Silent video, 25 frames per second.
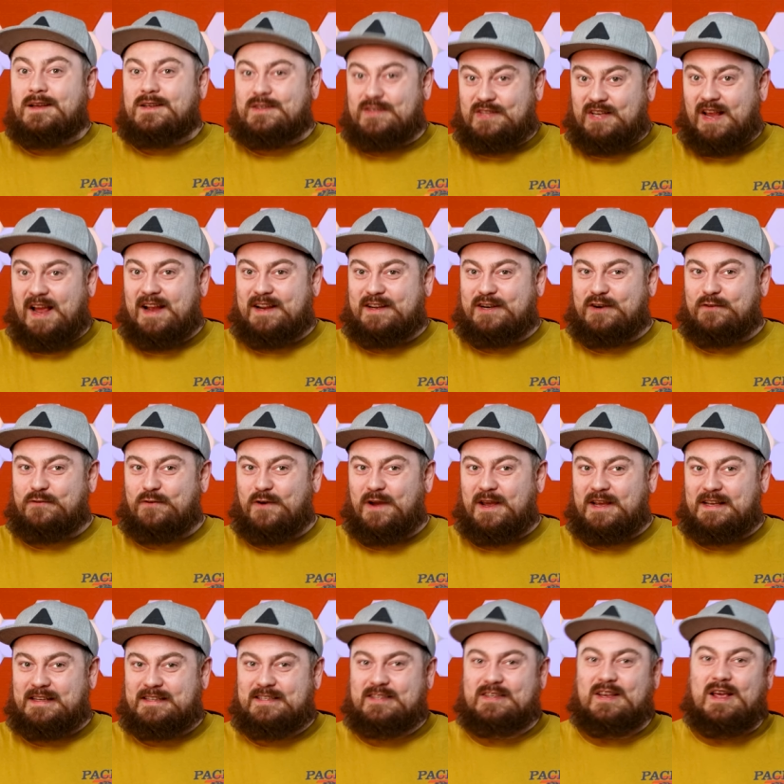
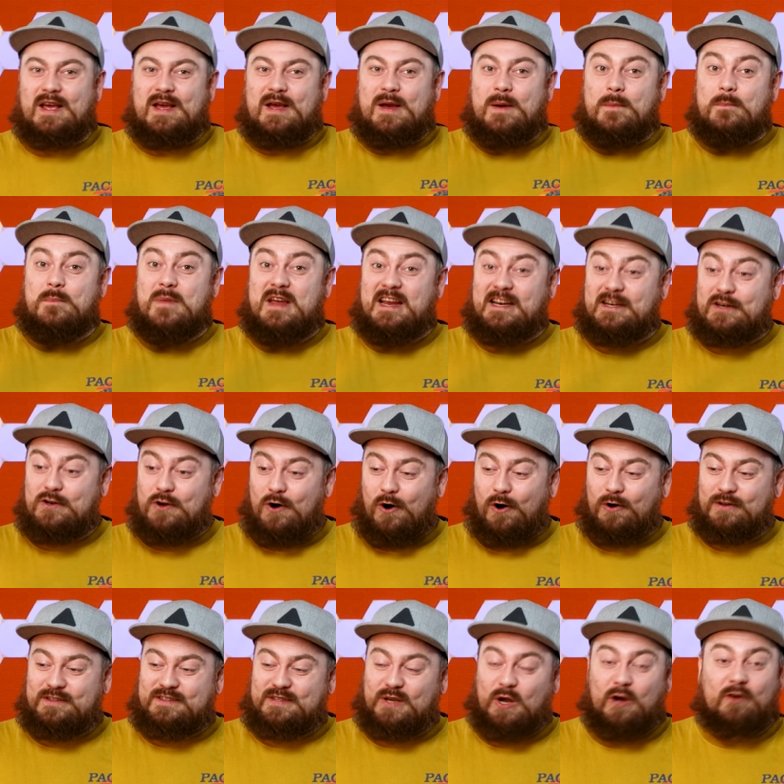sacrifice may
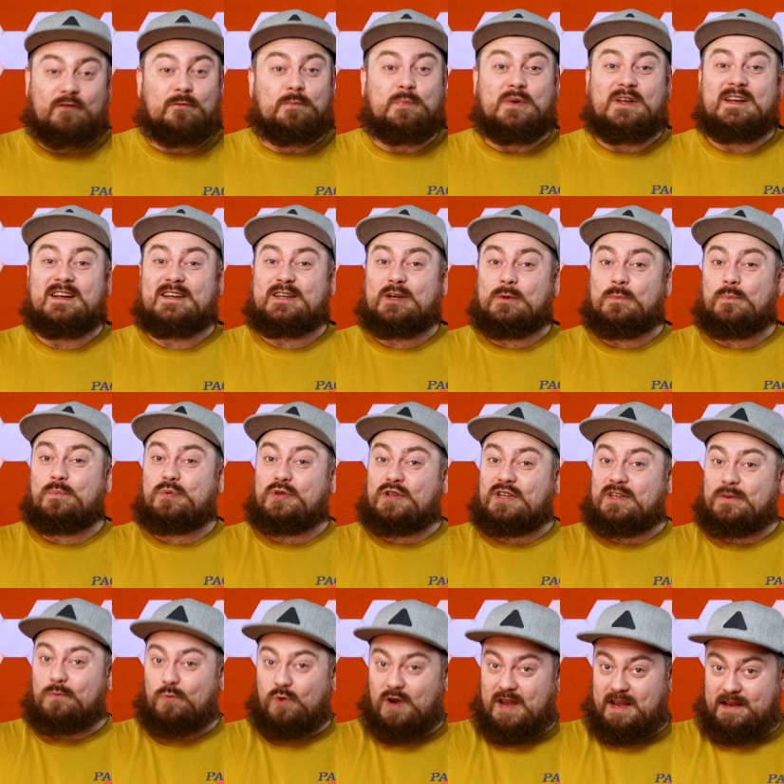not have been a
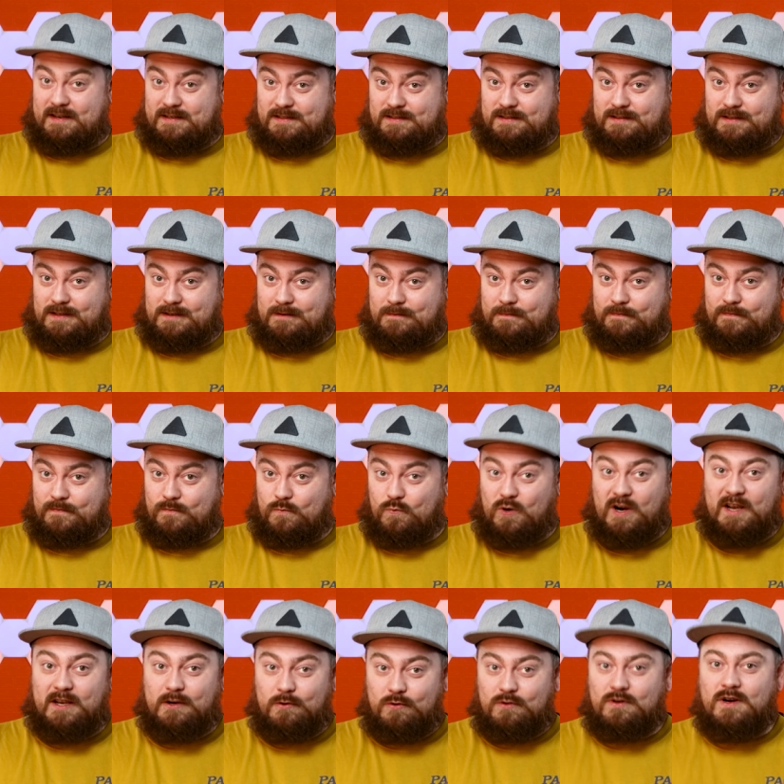complete waste.
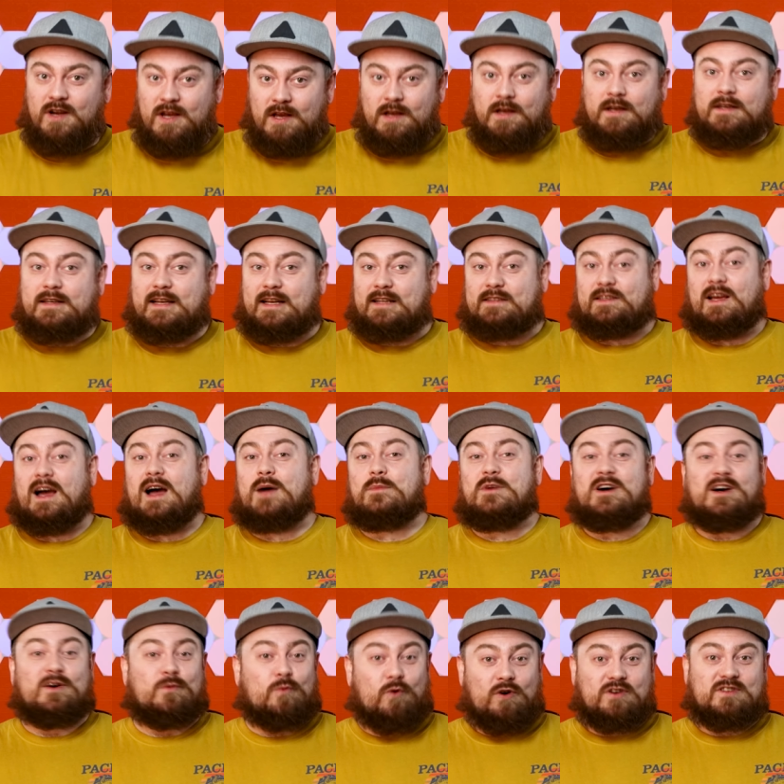While
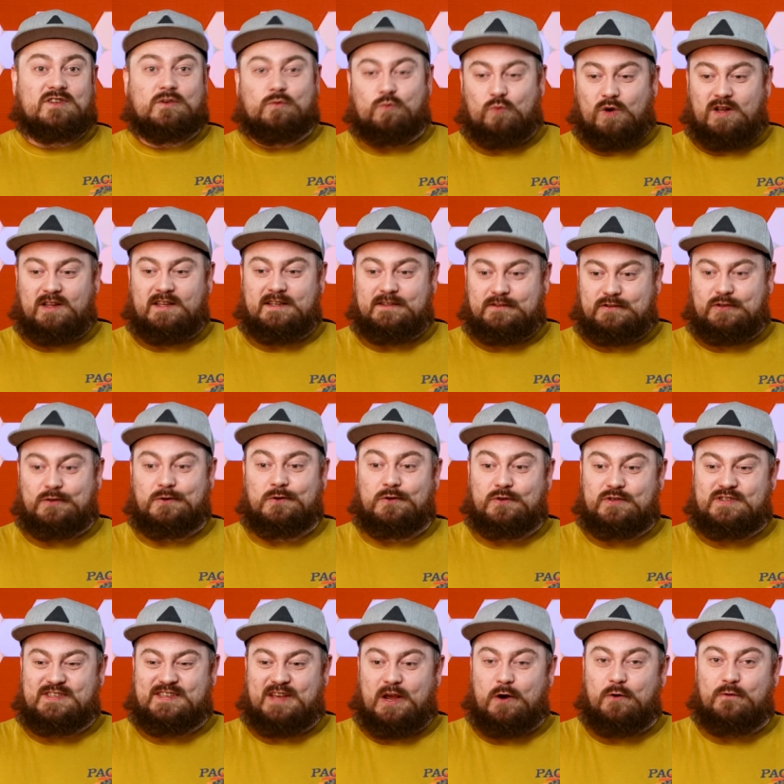Kadama wasn't willing to
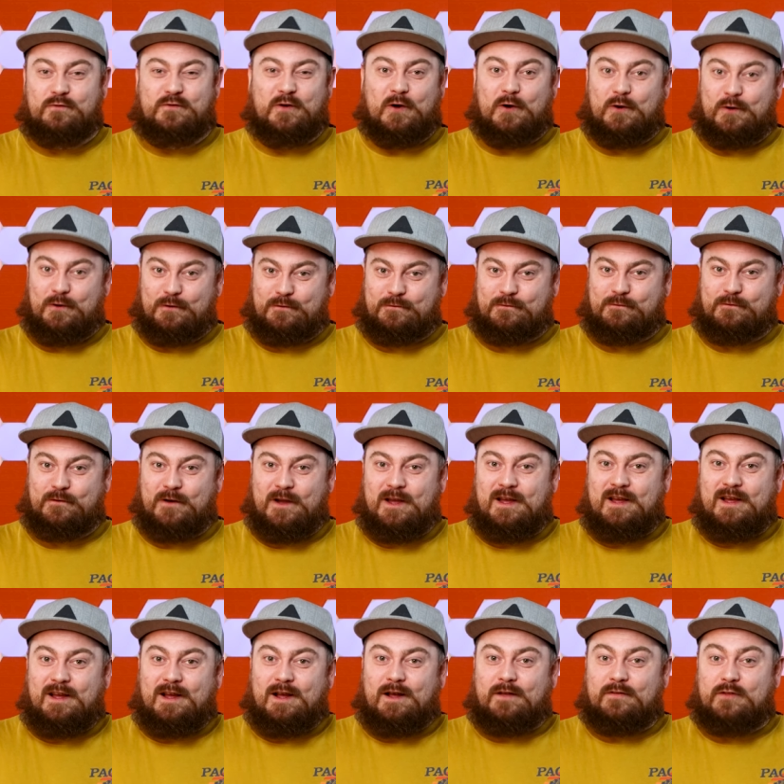self oof,
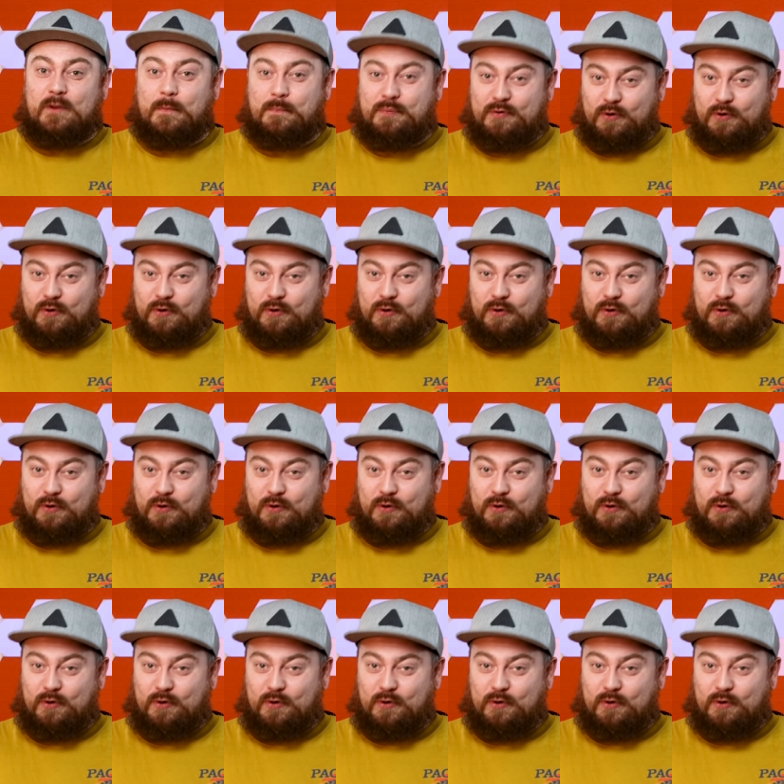the